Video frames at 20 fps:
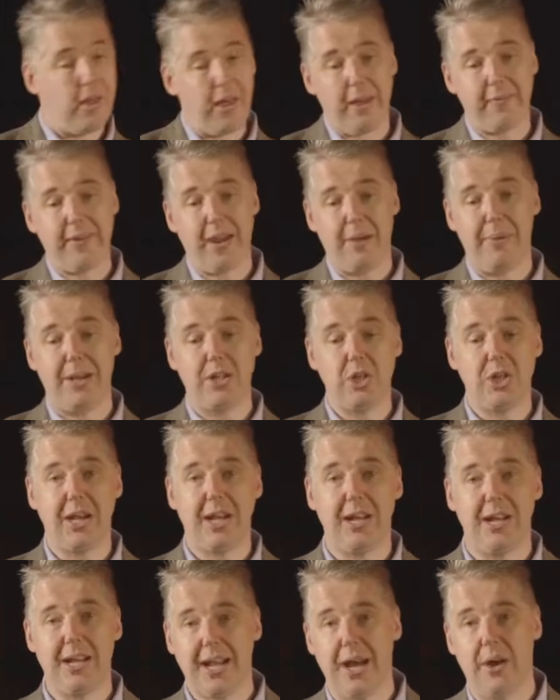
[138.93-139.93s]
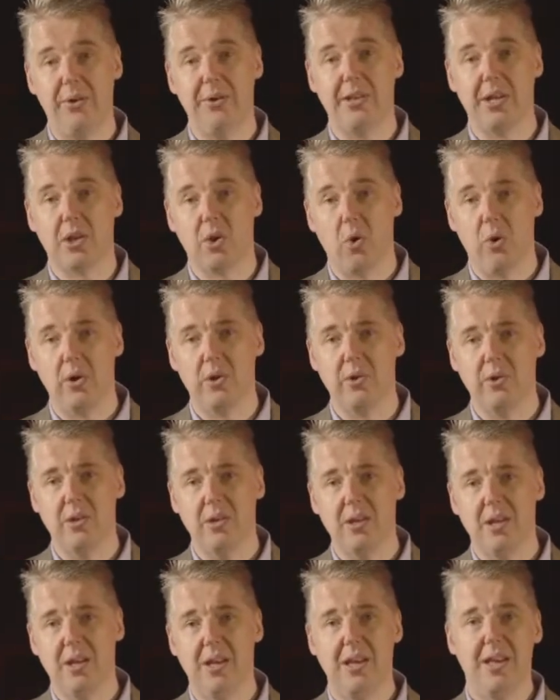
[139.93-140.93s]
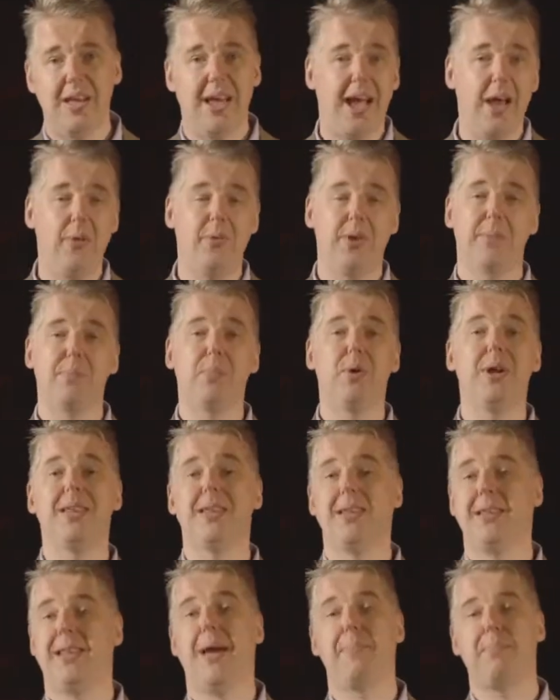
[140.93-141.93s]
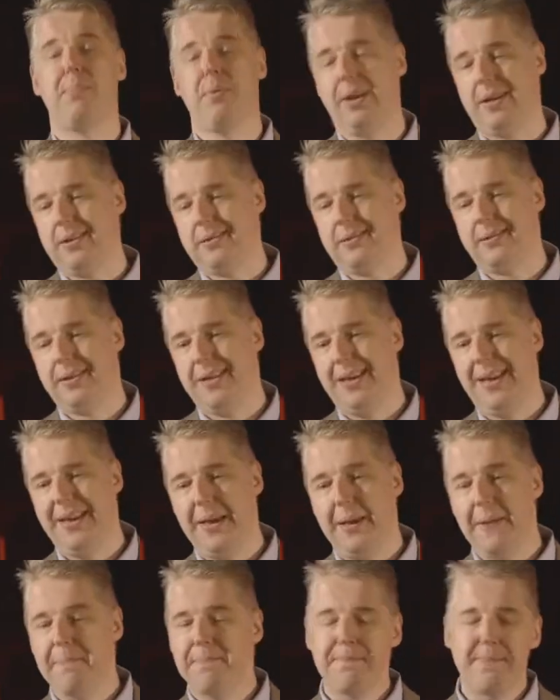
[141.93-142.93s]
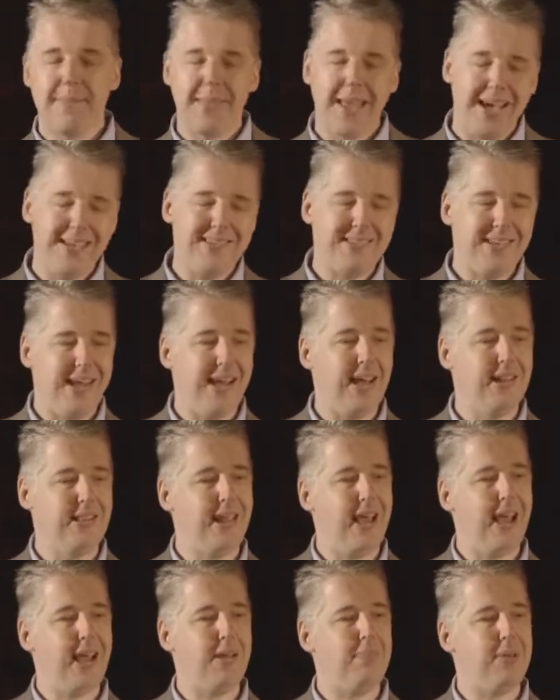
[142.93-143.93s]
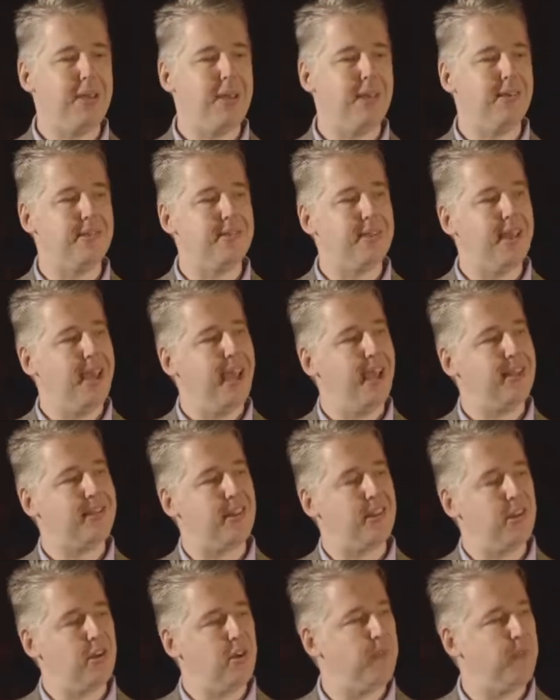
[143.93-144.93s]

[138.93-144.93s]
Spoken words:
I've got my checking account in the corner. I want to put it in that place. I say online because it's a little